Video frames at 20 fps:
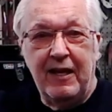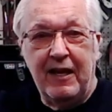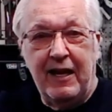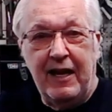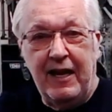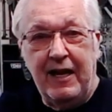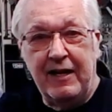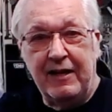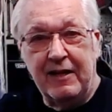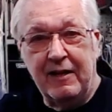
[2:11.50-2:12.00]

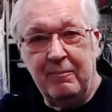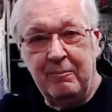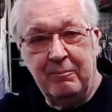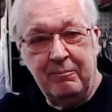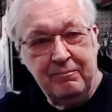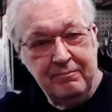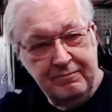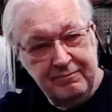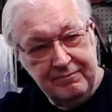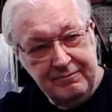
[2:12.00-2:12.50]
and the
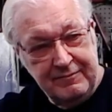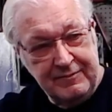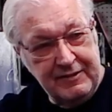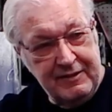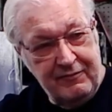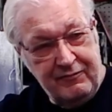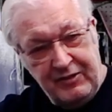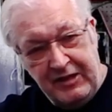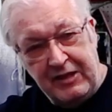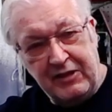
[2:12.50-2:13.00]

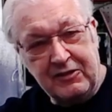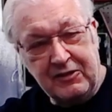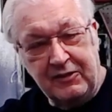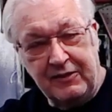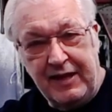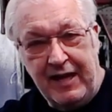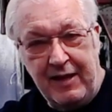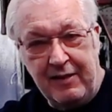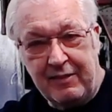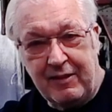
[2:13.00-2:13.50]
vehicle
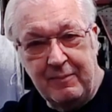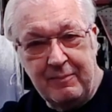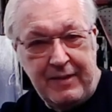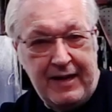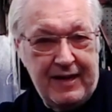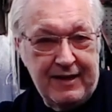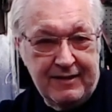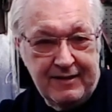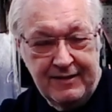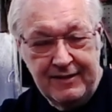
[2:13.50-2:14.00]
has to
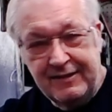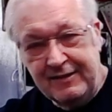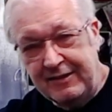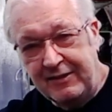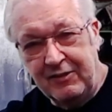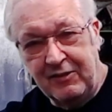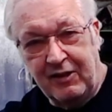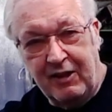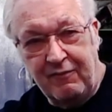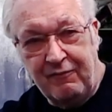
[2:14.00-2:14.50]
make a
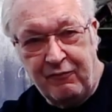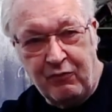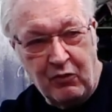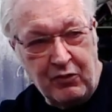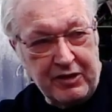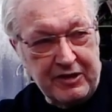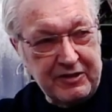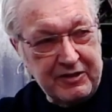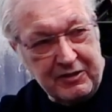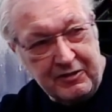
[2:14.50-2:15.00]

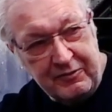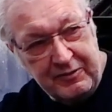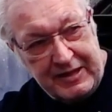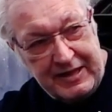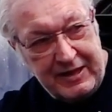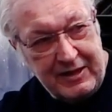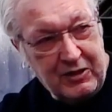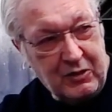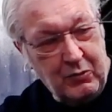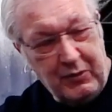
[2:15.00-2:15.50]

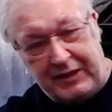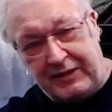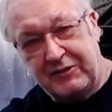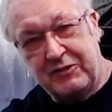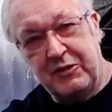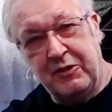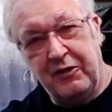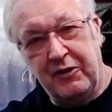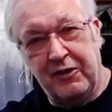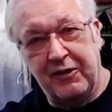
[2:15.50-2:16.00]
40-degree quick
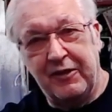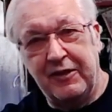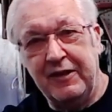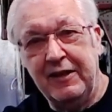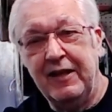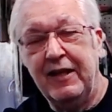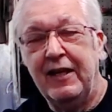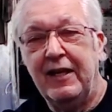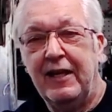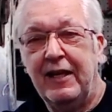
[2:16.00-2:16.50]

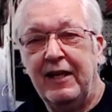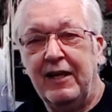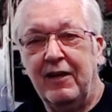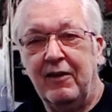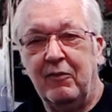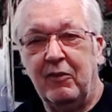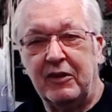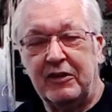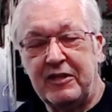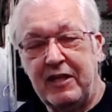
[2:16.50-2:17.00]
turn.
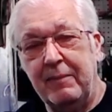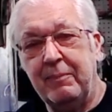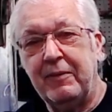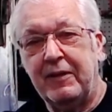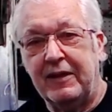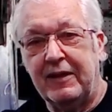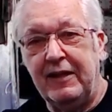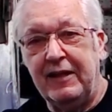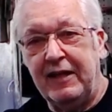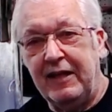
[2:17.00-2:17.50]
Well,
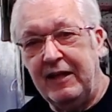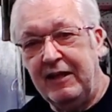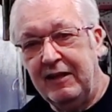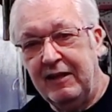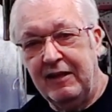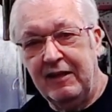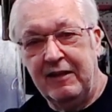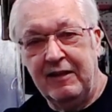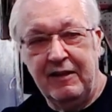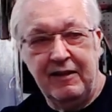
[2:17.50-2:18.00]
typically,
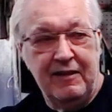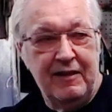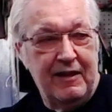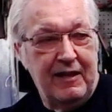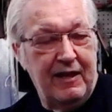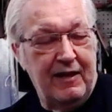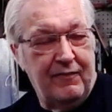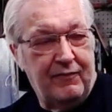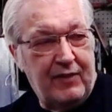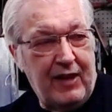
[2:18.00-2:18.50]

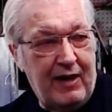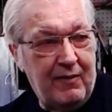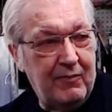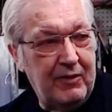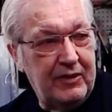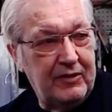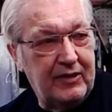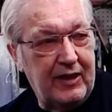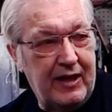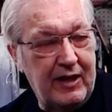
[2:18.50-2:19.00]
if that
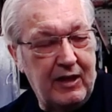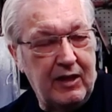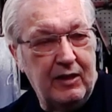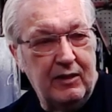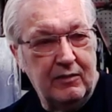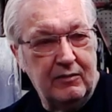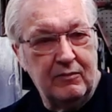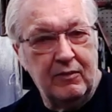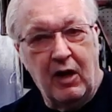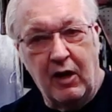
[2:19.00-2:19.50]
was a
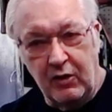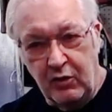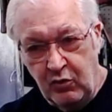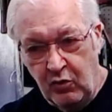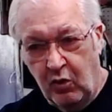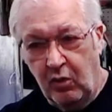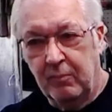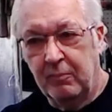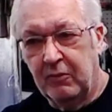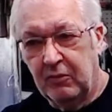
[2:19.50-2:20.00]

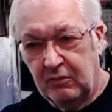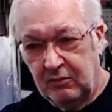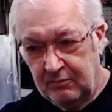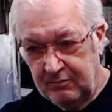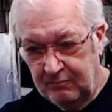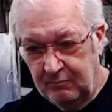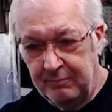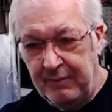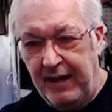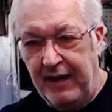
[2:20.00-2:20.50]

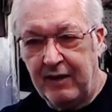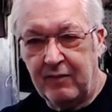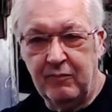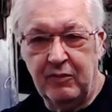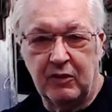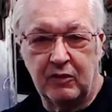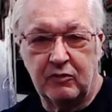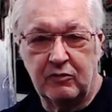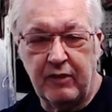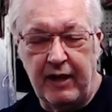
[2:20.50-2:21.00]
normal back
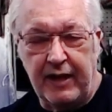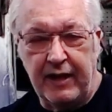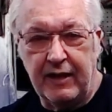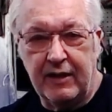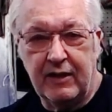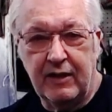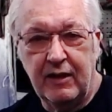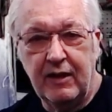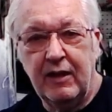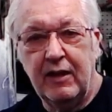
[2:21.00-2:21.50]
wheel trike,
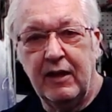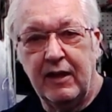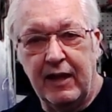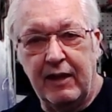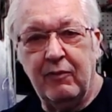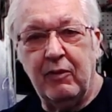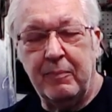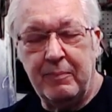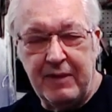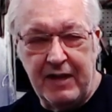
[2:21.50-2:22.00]
it
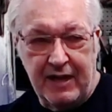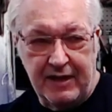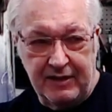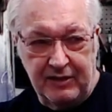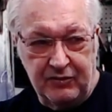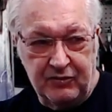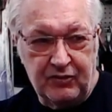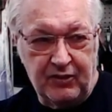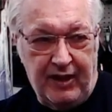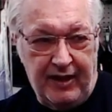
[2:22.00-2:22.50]
would be on
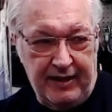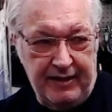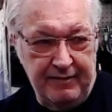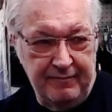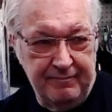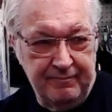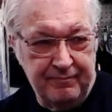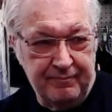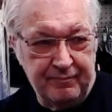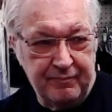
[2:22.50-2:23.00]
its side.
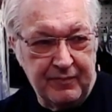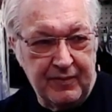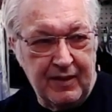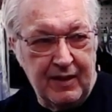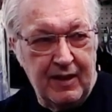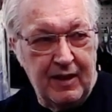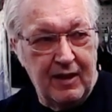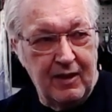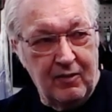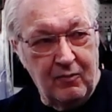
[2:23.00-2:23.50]

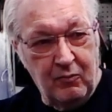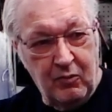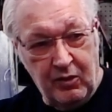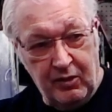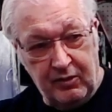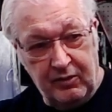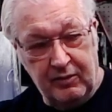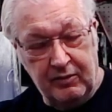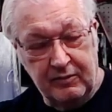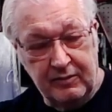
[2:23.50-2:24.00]

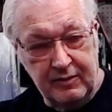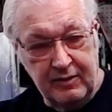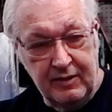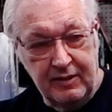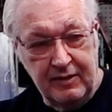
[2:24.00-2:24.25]
Where